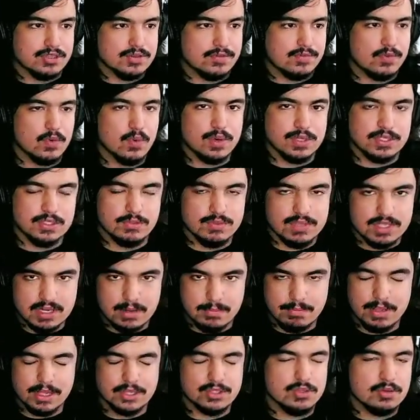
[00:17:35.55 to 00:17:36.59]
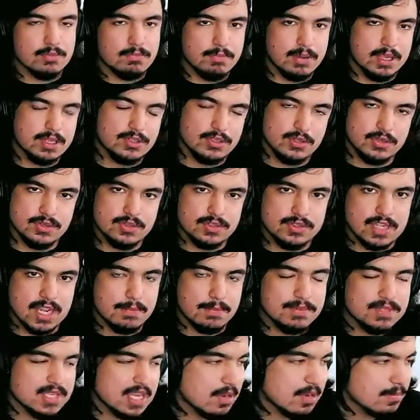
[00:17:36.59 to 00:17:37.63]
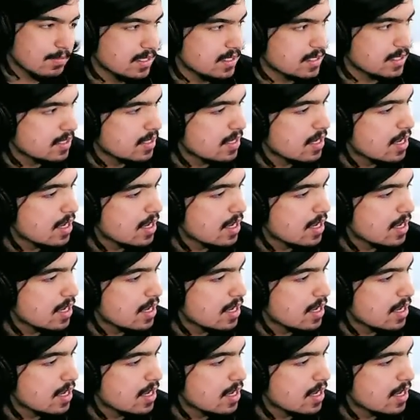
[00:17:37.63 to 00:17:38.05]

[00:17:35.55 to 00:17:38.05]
Of course, it was in a picture-in-picture type segment.